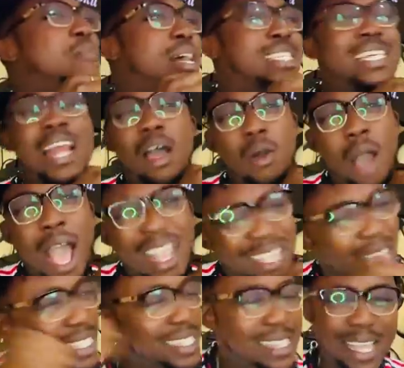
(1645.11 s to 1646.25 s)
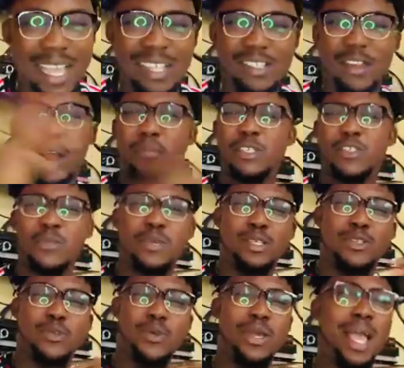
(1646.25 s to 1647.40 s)
After Martina, 30 seconds, cry
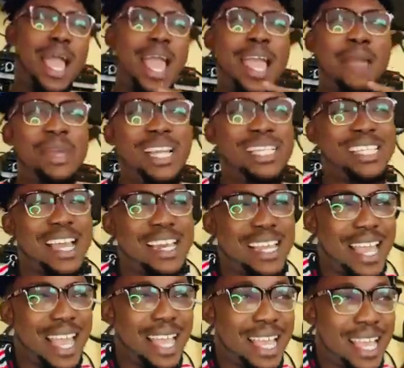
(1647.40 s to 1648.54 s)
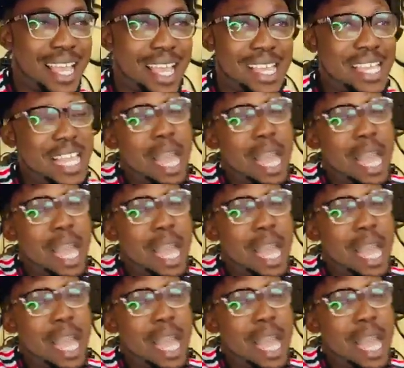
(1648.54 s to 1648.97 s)
into me too. Hey, Milisan in there.